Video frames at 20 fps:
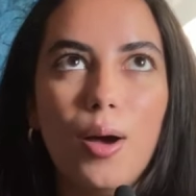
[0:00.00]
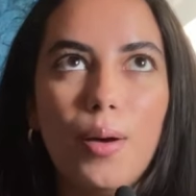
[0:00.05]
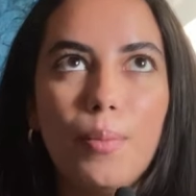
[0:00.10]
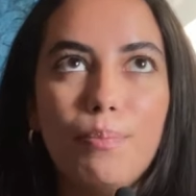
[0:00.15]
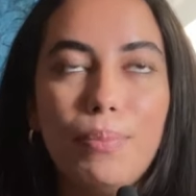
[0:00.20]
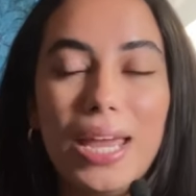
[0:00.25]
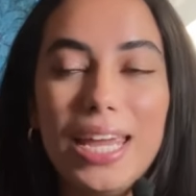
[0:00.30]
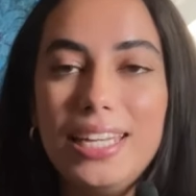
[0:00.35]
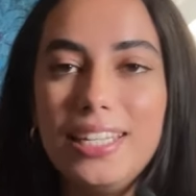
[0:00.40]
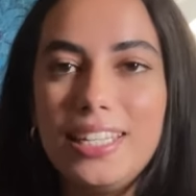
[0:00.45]

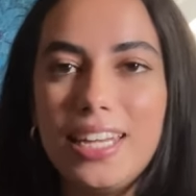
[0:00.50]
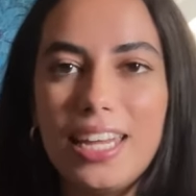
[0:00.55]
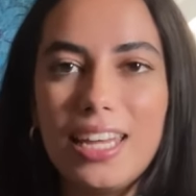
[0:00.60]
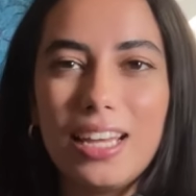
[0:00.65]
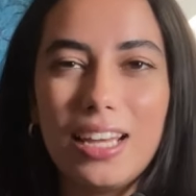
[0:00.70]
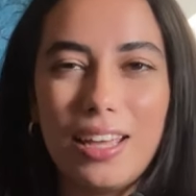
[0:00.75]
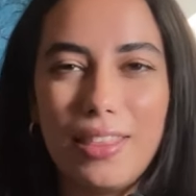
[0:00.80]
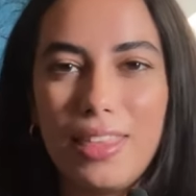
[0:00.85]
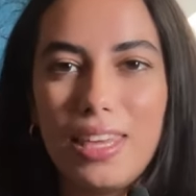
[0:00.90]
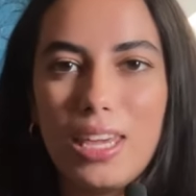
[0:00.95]
painting,
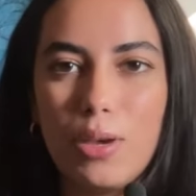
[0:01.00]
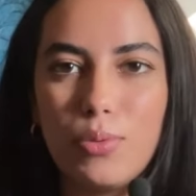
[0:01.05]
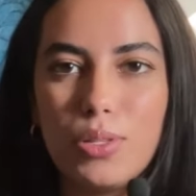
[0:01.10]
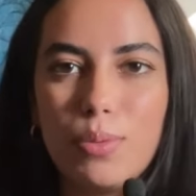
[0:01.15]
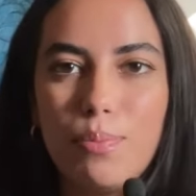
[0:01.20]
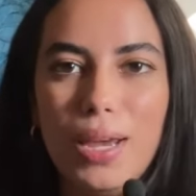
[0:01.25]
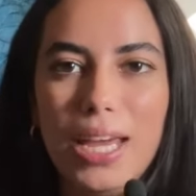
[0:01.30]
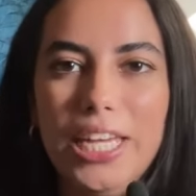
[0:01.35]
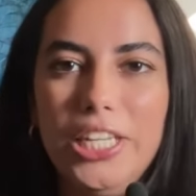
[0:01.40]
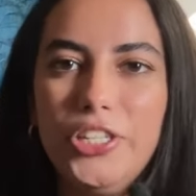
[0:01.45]
I think he was a
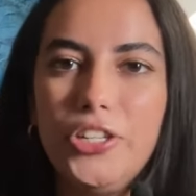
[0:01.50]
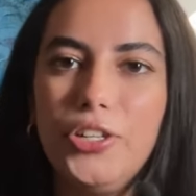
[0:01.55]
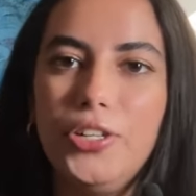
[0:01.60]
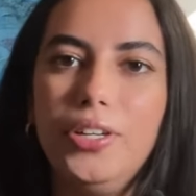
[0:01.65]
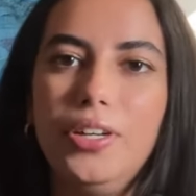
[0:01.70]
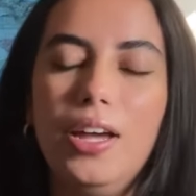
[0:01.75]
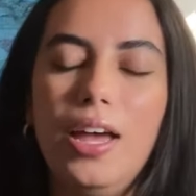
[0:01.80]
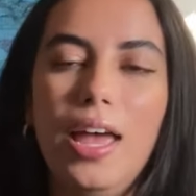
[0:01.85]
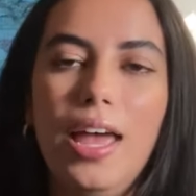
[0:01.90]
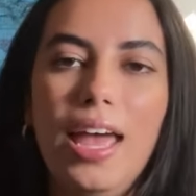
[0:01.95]

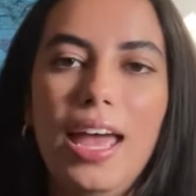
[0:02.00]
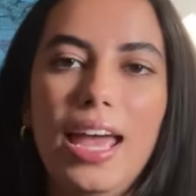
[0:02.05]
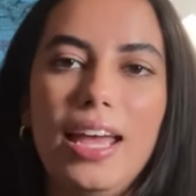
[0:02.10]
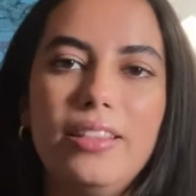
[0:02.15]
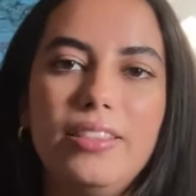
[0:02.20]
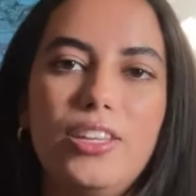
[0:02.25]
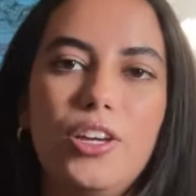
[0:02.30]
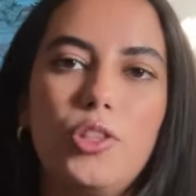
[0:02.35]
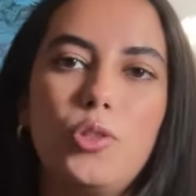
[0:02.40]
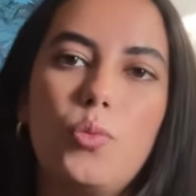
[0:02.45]
painter, and
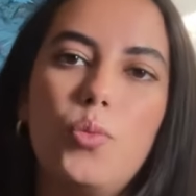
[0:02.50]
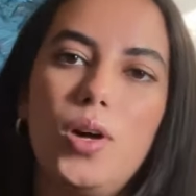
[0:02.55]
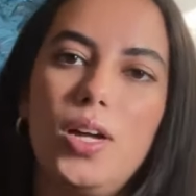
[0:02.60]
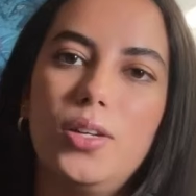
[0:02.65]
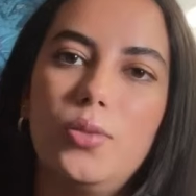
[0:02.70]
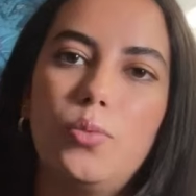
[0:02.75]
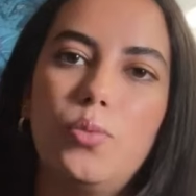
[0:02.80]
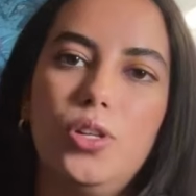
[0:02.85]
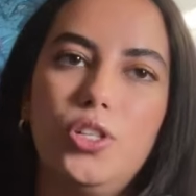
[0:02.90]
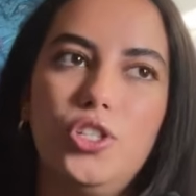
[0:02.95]
the other
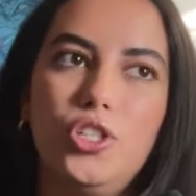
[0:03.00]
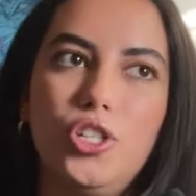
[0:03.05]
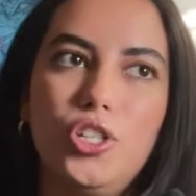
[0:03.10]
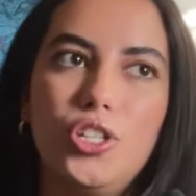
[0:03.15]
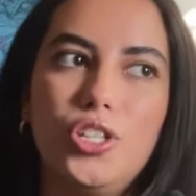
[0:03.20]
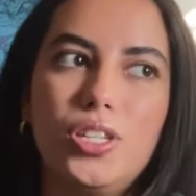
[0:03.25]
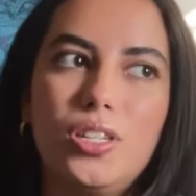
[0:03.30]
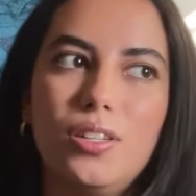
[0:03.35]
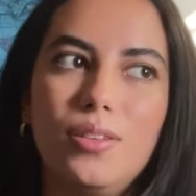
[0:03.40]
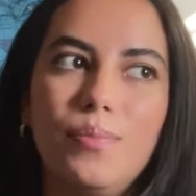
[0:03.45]
one was
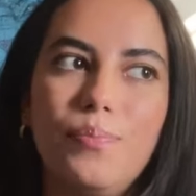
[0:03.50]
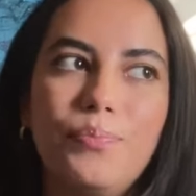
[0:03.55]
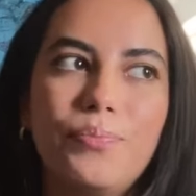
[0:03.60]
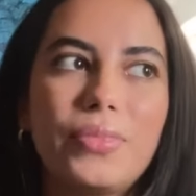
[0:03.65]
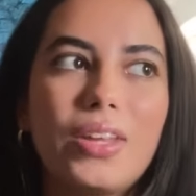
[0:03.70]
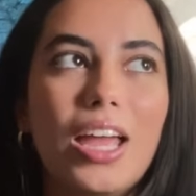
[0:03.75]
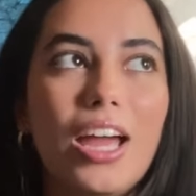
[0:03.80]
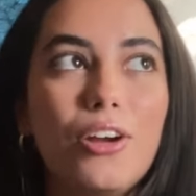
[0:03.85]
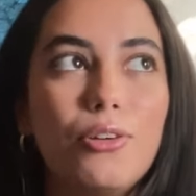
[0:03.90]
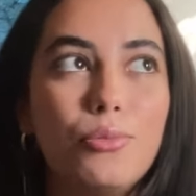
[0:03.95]
just
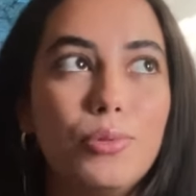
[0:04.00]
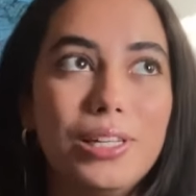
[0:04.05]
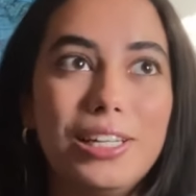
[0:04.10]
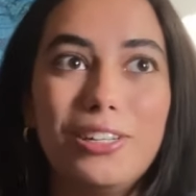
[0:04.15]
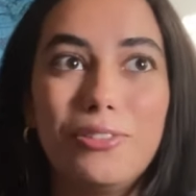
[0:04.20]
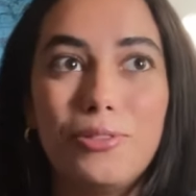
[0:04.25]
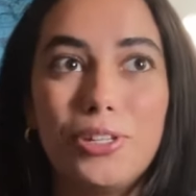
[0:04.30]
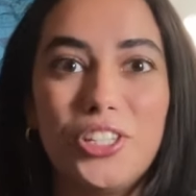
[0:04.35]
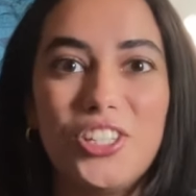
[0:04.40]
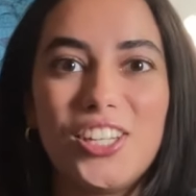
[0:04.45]
a really
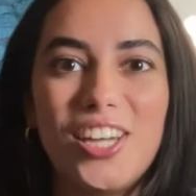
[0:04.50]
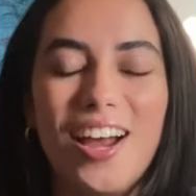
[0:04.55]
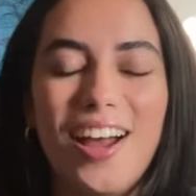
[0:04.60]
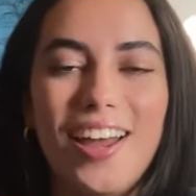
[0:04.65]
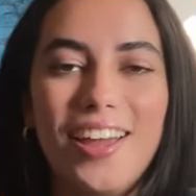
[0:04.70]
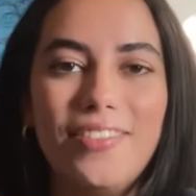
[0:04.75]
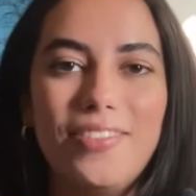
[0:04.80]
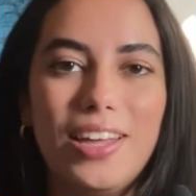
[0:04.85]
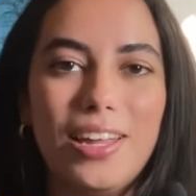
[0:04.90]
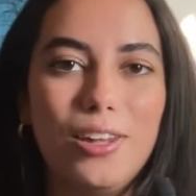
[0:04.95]
rich
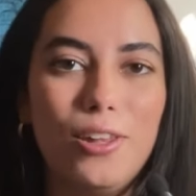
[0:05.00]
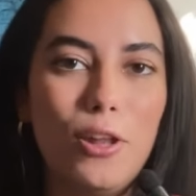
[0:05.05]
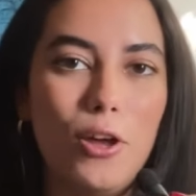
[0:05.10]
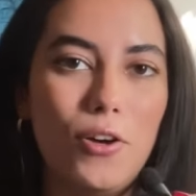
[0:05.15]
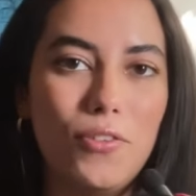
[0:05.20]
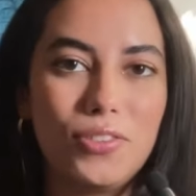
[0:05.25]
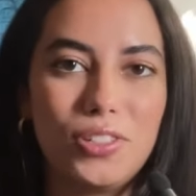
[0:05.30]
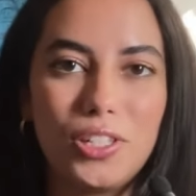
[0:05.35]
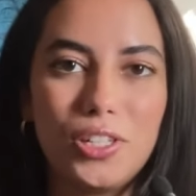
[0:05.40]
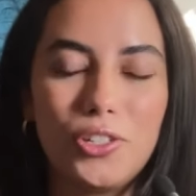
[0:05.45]
guy that
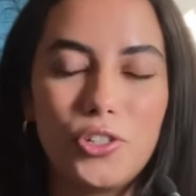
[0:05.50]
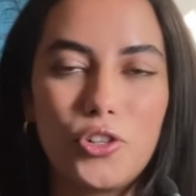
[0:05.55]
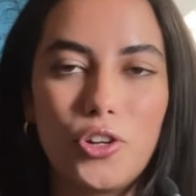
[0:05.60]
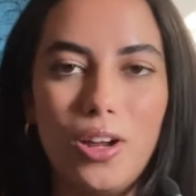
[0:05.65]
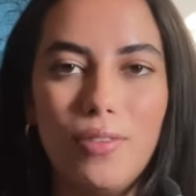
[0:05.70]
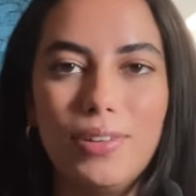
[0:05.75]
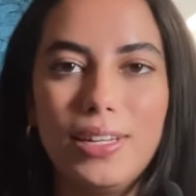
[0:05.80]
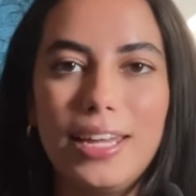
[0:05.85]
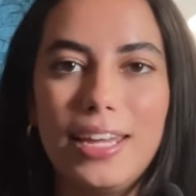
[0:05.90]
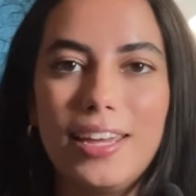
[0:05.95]
loved
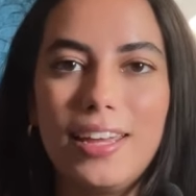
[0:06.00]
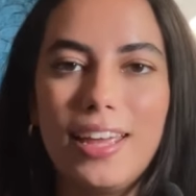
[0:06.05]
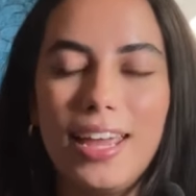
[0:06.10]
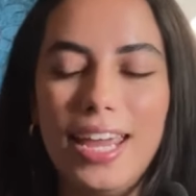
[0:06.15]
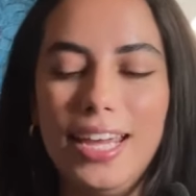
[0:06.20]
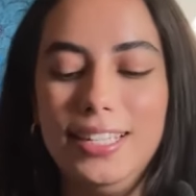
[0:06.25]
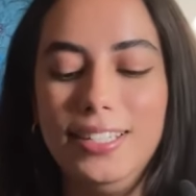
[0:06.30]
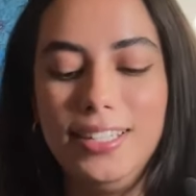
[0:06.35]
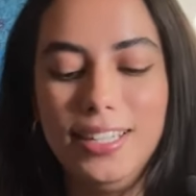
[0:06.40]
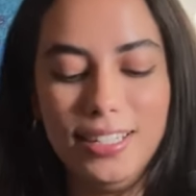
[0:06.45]
traveling
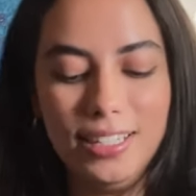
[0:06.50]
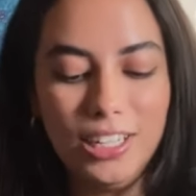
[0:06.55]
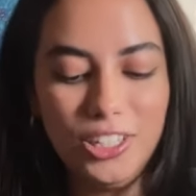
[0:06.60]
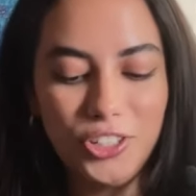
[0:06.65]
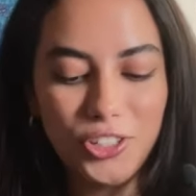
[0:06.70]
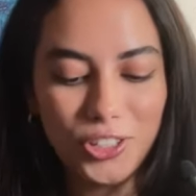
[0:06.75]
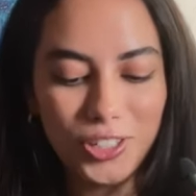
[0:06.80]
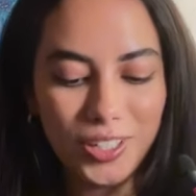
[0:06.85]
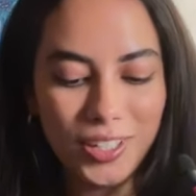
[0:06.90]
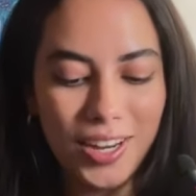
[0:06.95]
and
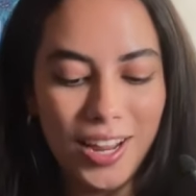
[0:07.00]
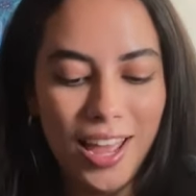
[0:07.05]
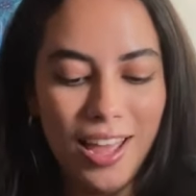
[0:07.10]
nature.